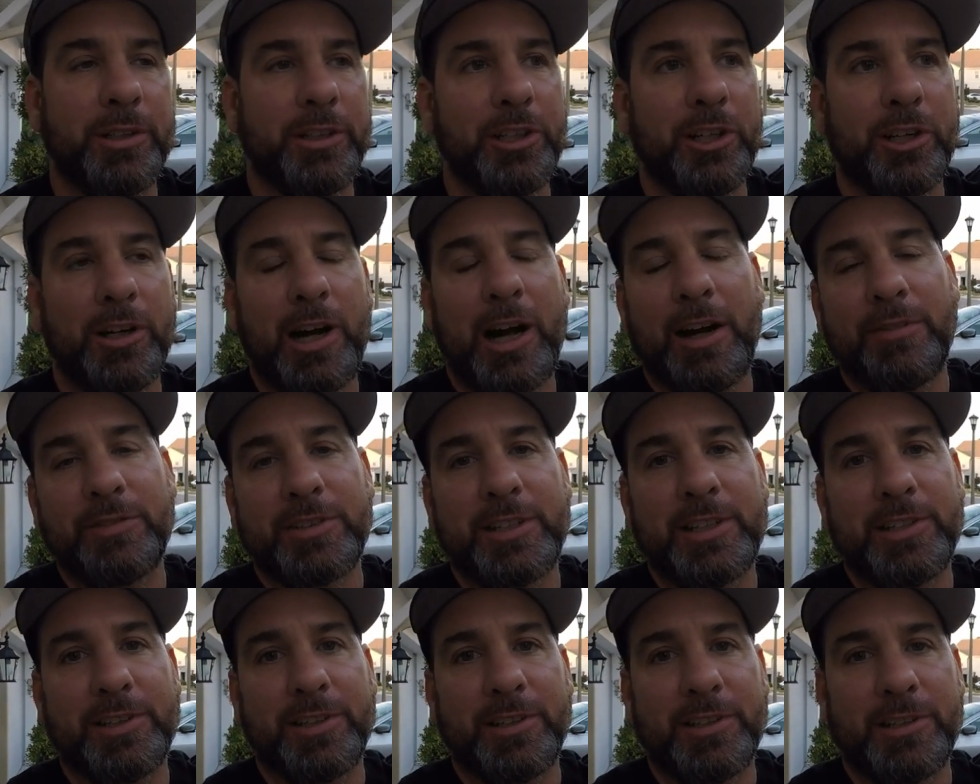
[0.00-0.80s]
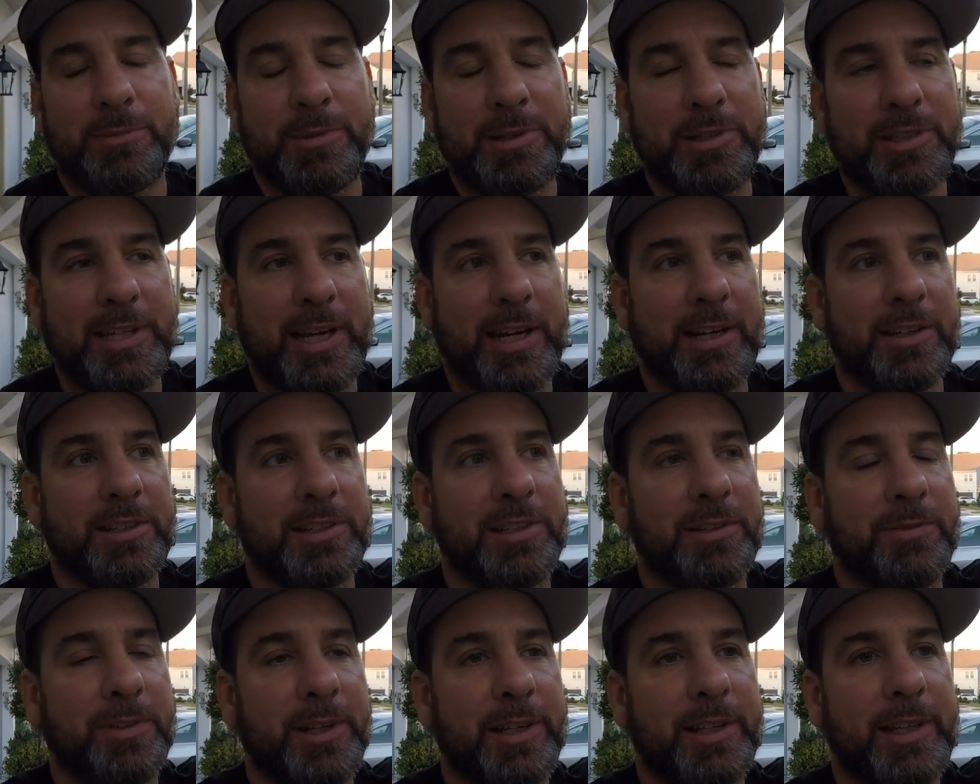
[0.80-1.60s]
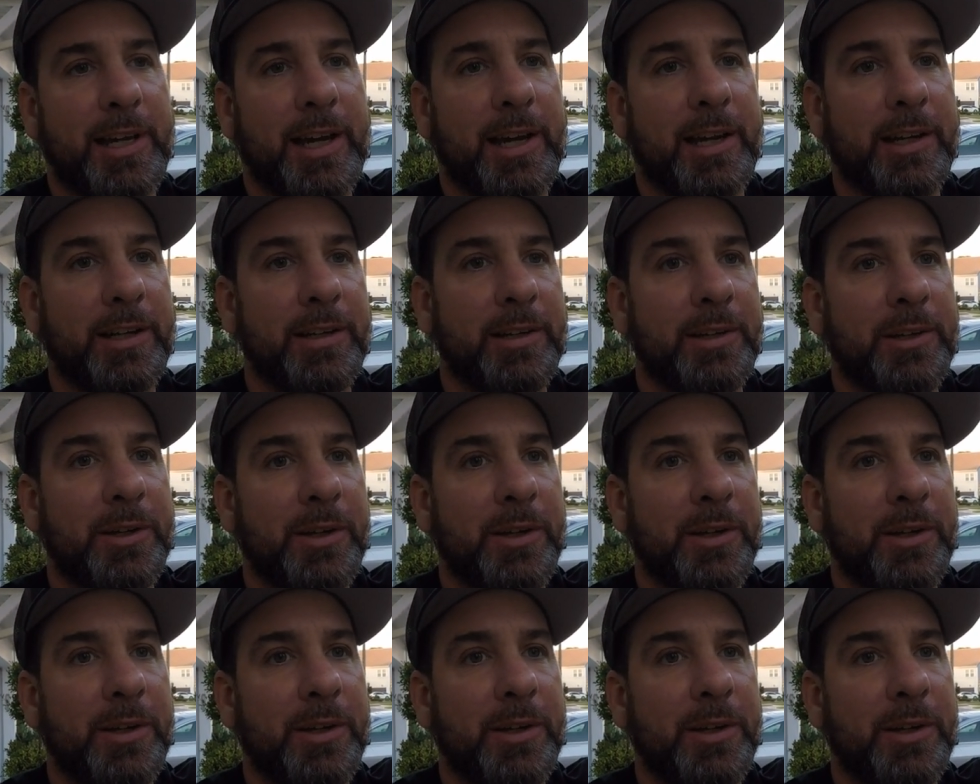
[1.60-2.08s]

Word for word: You know, obviously still needs to be sanded and stuff like that.